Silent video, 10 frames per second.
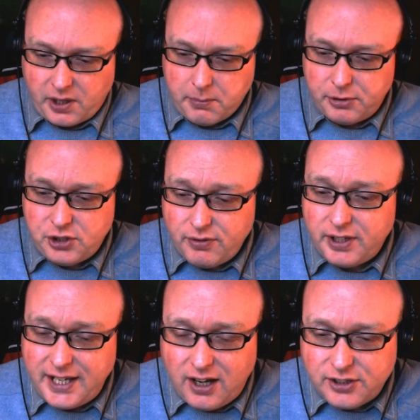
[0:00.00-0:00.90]
But
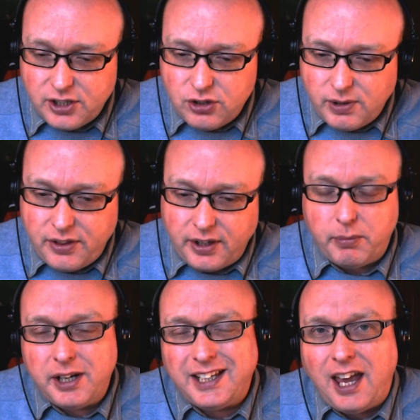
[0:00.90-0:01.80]
generally, yeah, I don't do
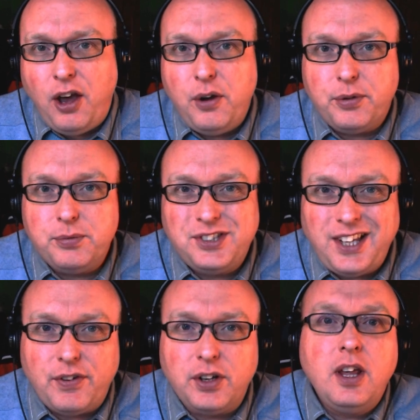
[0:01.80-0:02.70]
anything. When I get home from
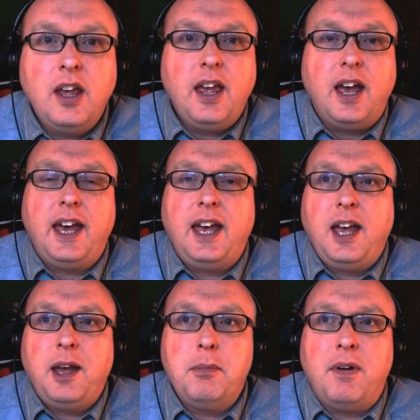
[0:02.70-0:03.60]
7,
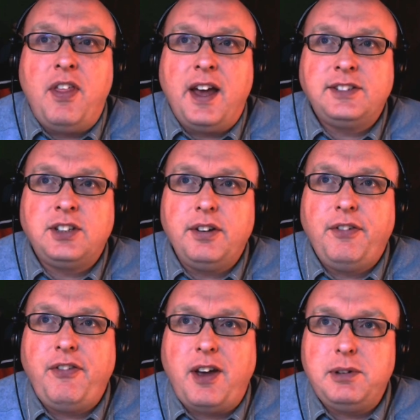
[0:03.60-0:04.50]
that's kind
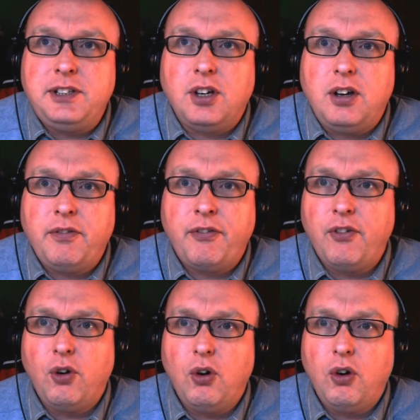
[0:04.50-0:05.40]
of family time
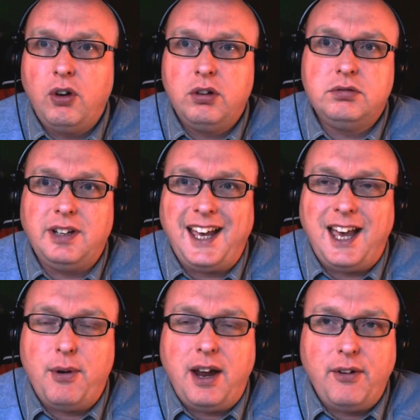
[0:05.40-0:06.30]
for
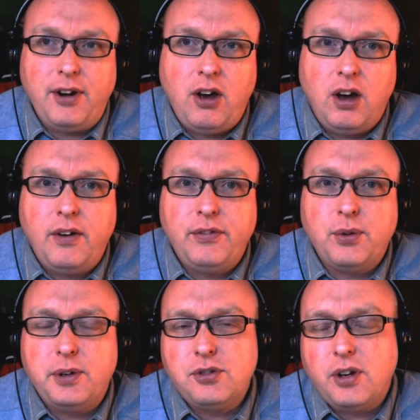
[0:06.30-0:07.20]
hour and a half,
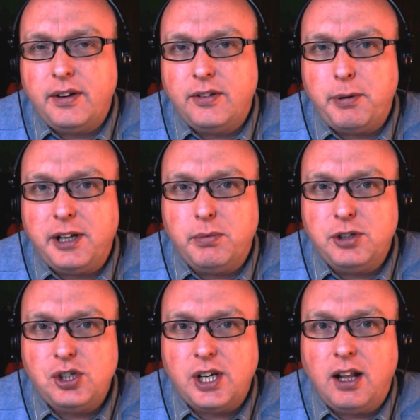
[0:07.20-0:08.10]
so I try and spend it
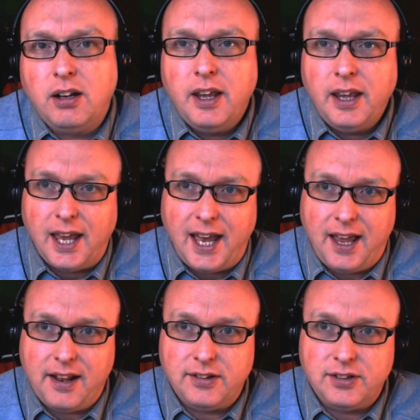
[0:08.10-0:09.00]
with Shell,
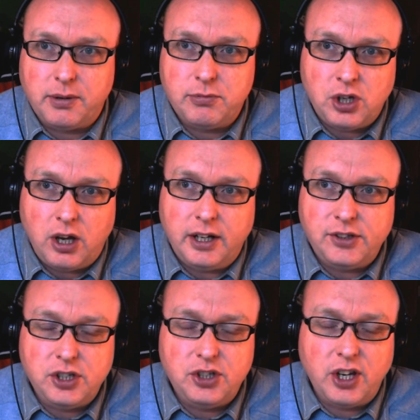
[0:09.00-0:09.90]
and
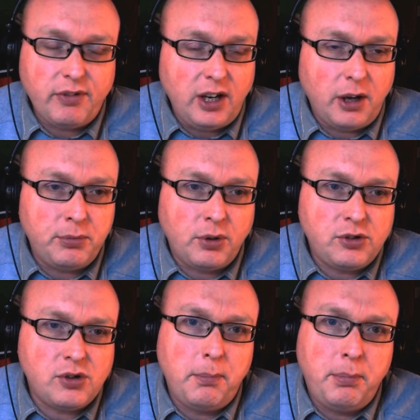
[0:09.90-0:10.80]
Charlie's generally up, so I
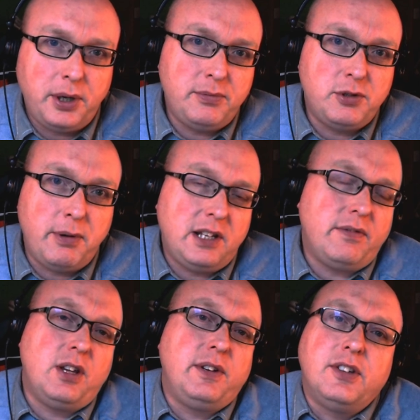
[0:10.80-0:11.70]
try and put him to bed
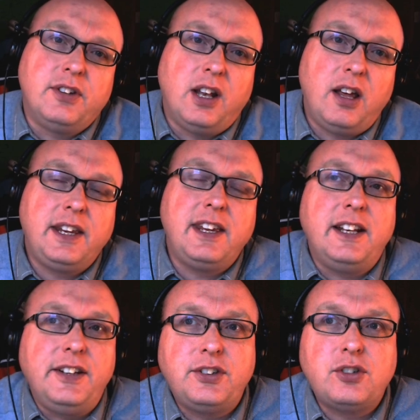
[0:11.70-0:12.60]
even though he doesn't like it
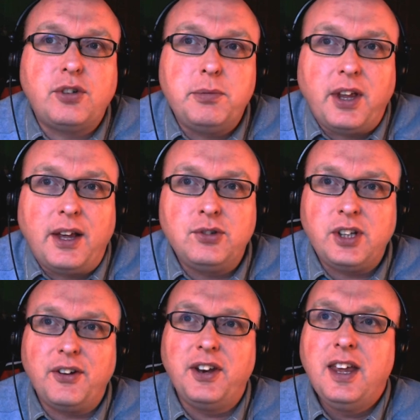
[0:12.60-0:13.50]
and he screams the house
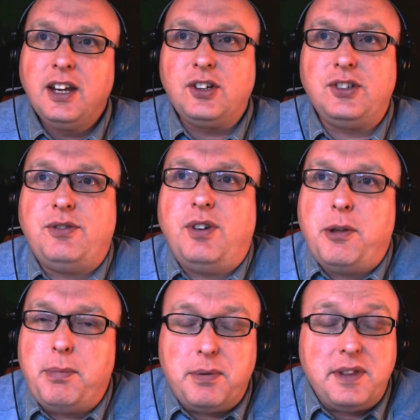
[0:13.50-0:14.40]
down because he'd
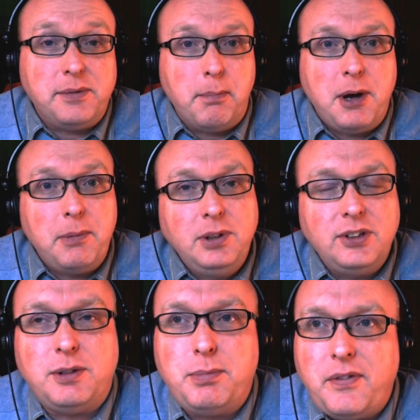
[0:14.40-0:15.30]
rather be with his mum,
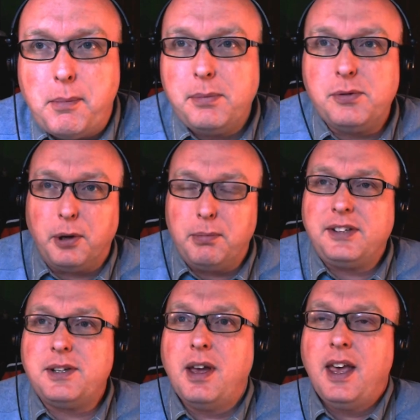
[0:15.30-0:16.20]
because he's a bit of a mum's boy,
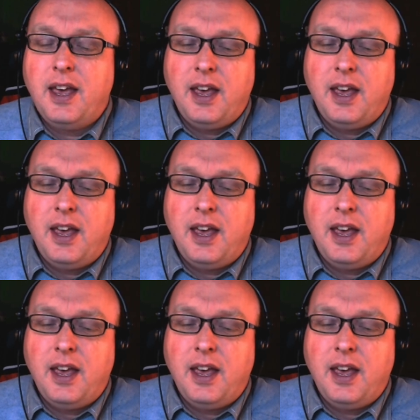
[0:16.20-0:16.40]
bless him.